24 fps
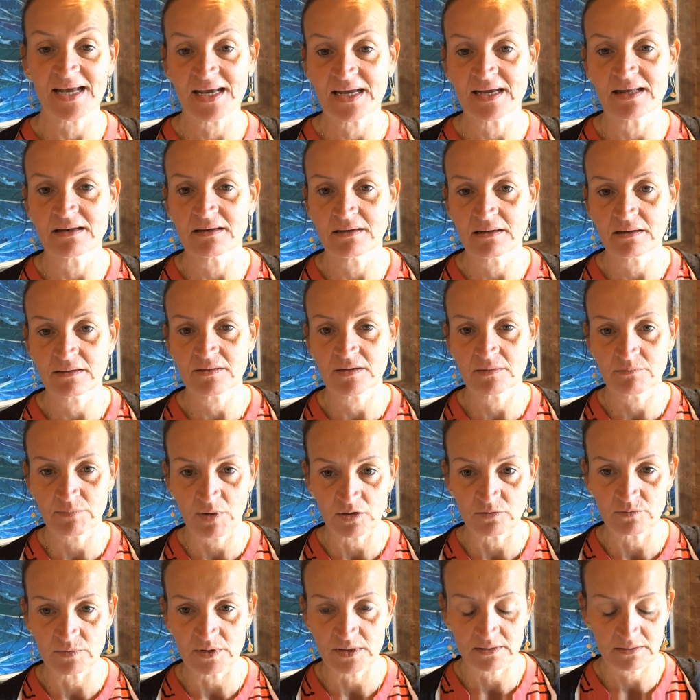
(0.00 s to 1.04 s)
in the
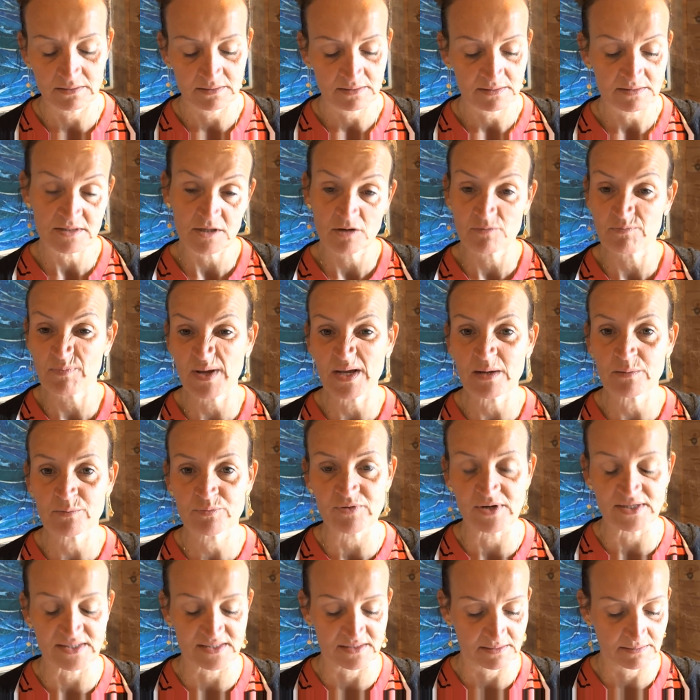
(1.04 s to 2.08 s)
moment, so being
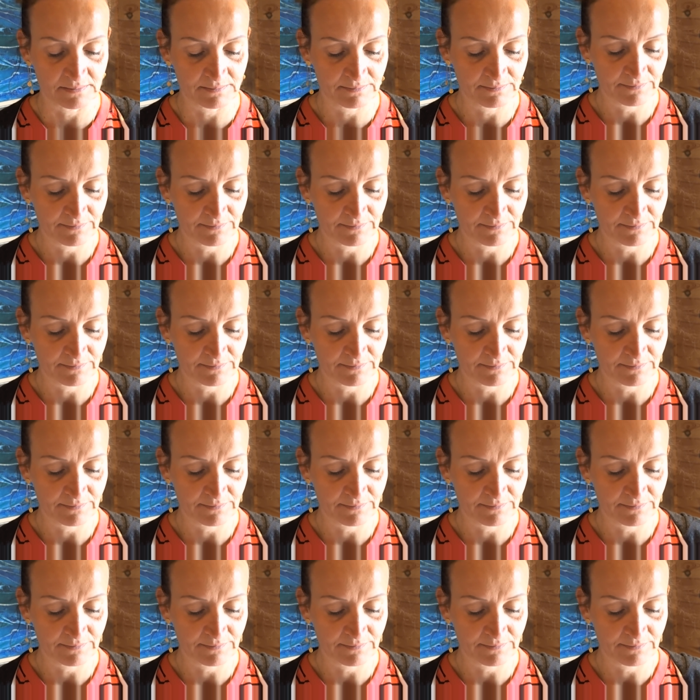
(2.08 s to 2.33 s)
present.